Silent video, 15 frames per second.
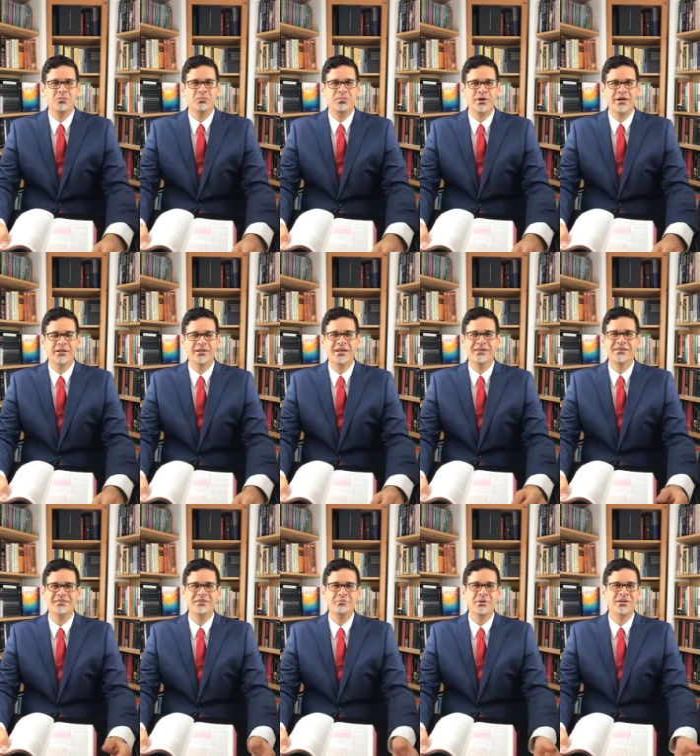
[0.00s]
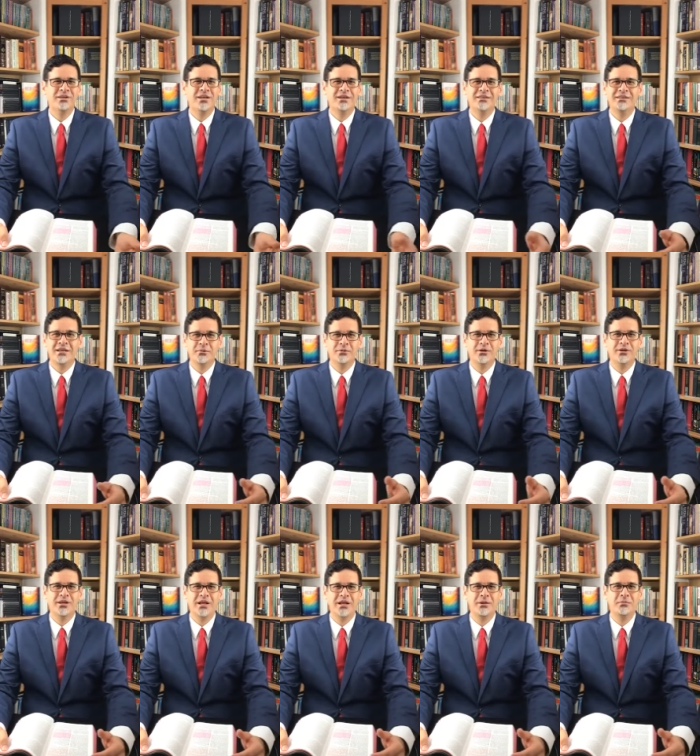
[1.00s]
But that doesn't mean that it never
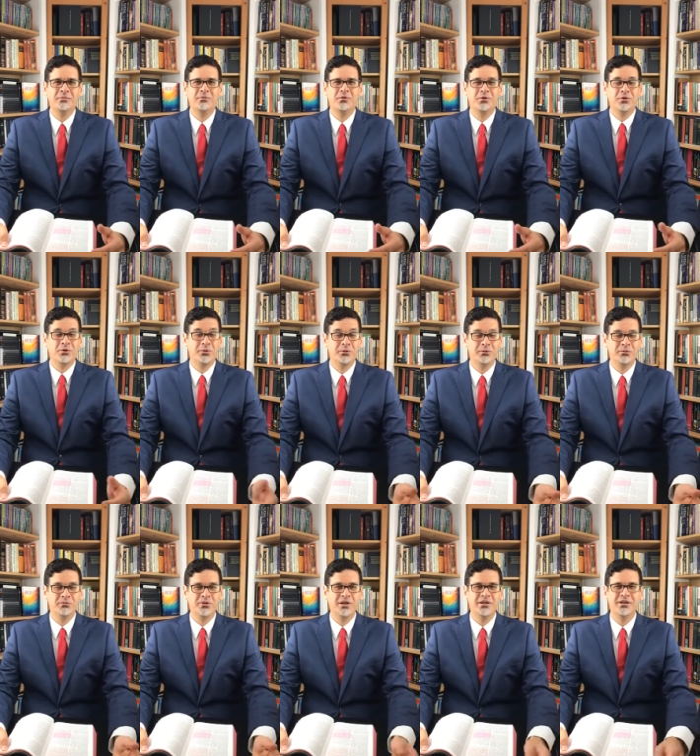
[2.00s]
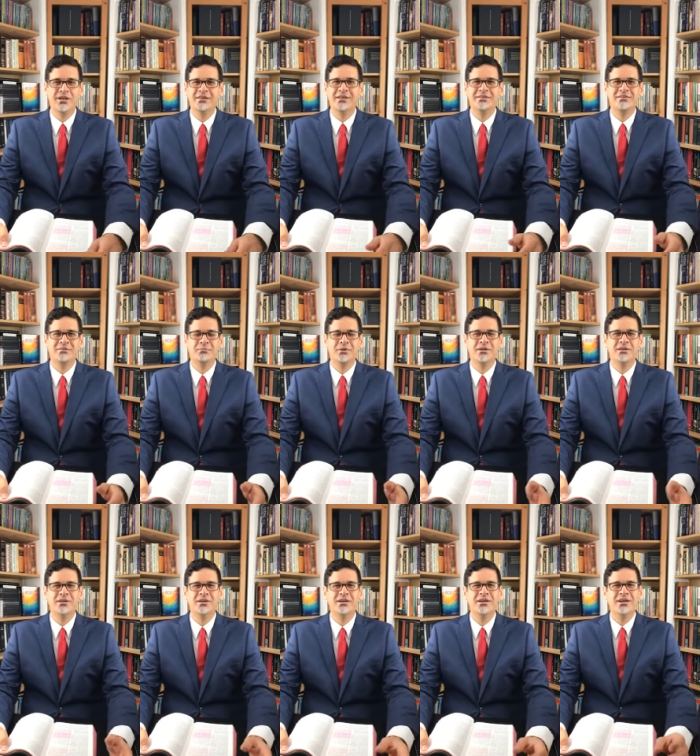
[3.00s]
came through, and that doesn't mean
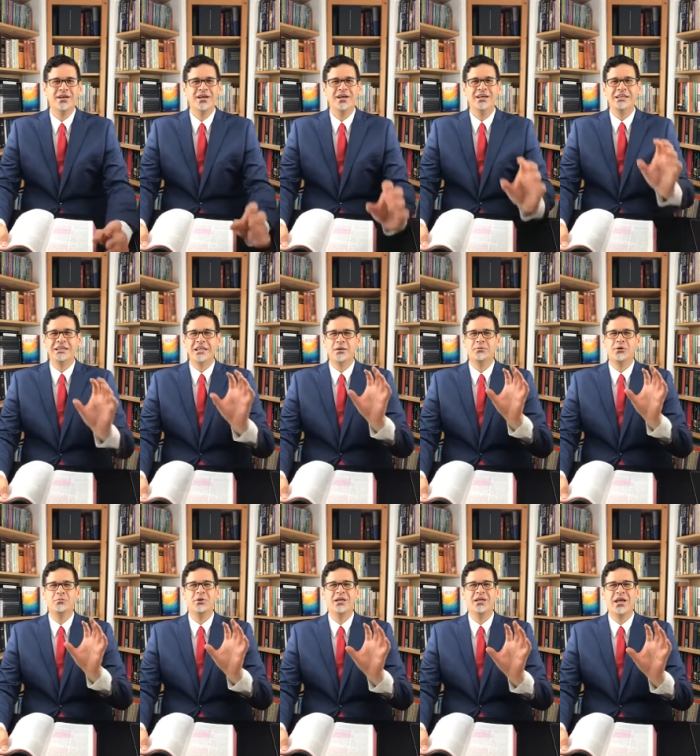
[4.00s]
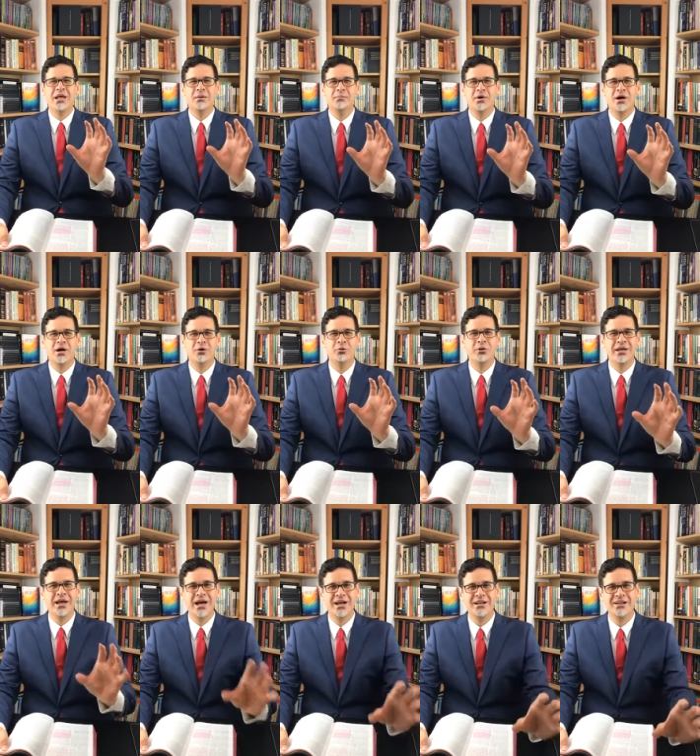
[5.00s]
that it never became a
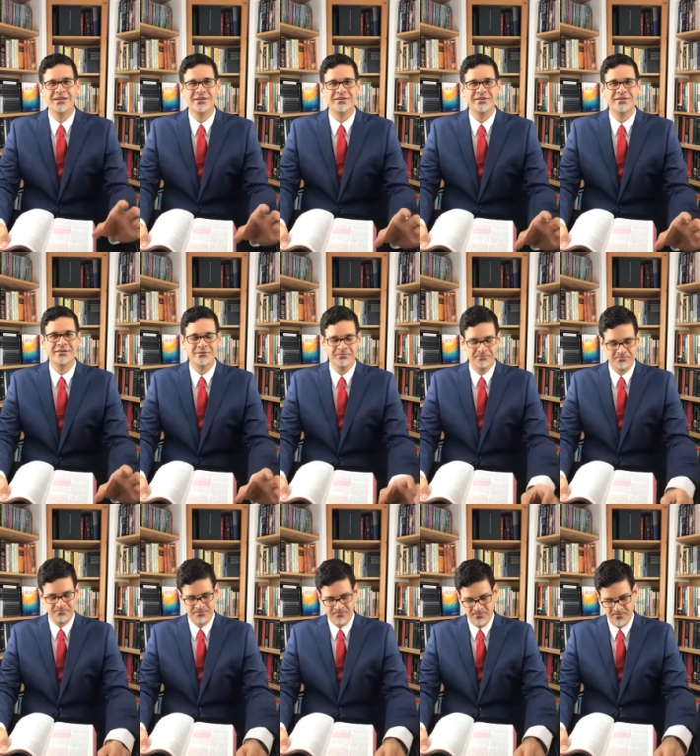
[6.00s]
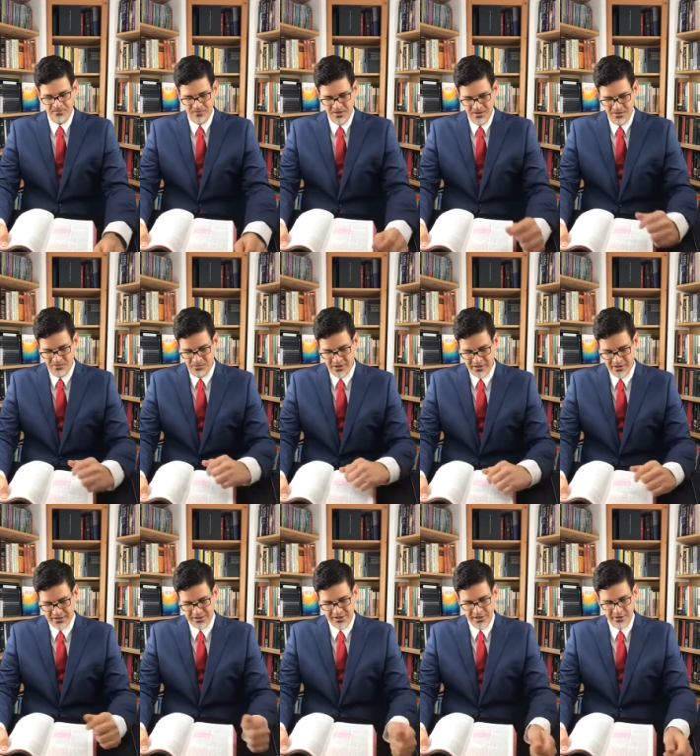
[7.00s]
reality.
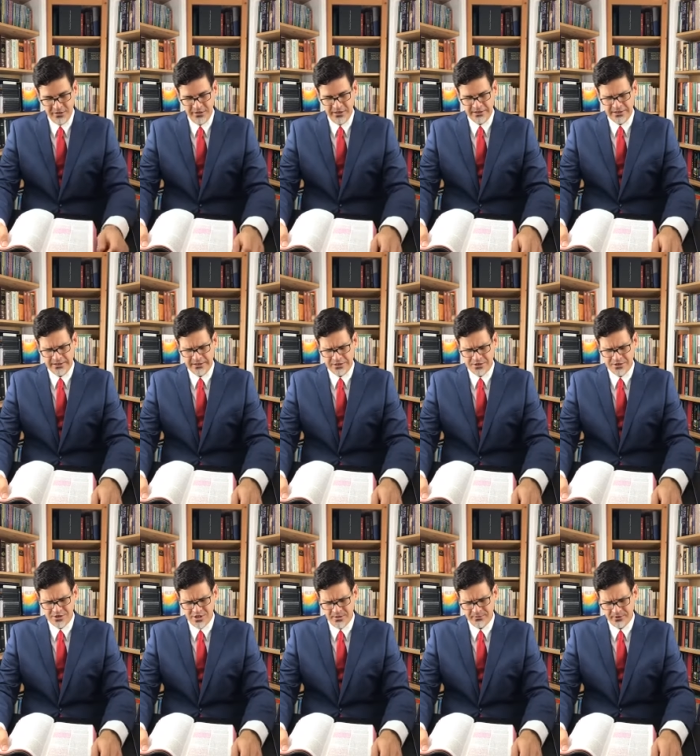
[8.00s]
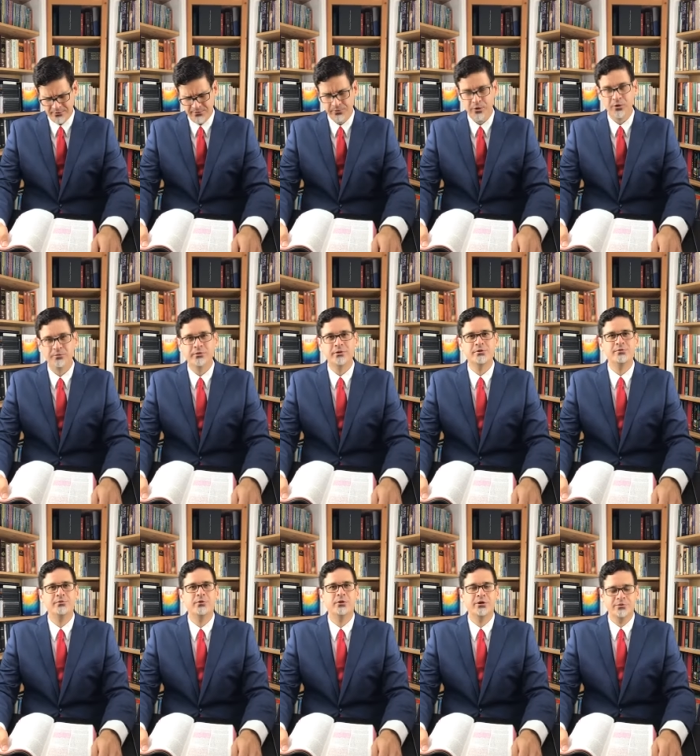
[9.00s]
Because here in Galatians chapter 4, verse
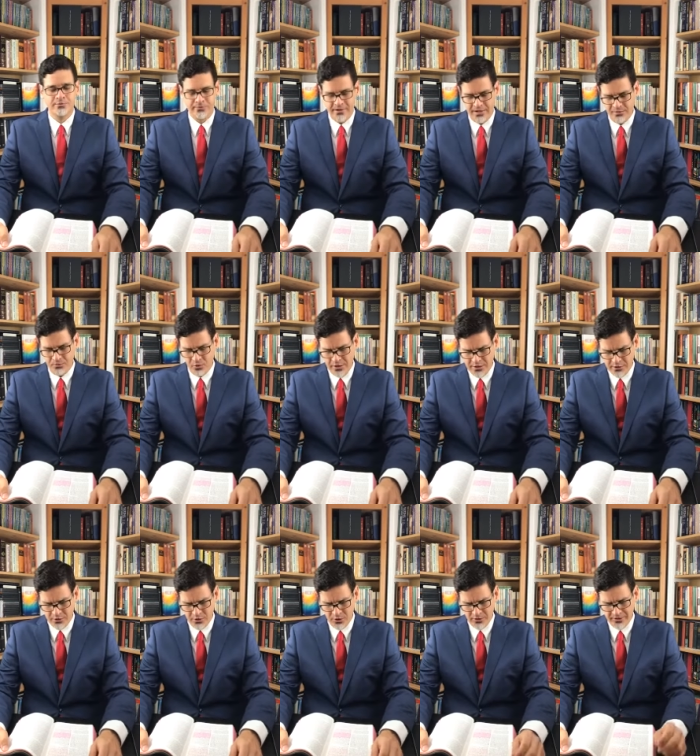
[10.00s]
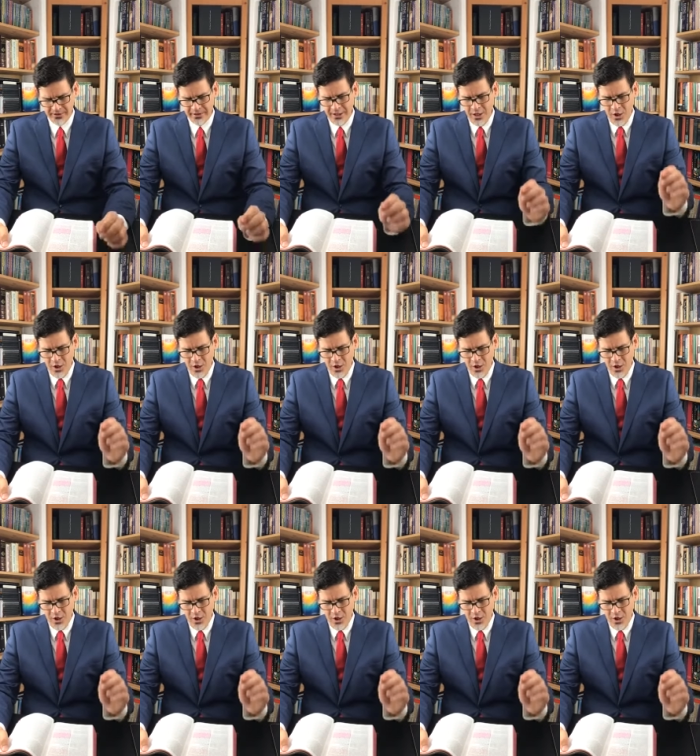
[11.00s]
4 and 5, we are told that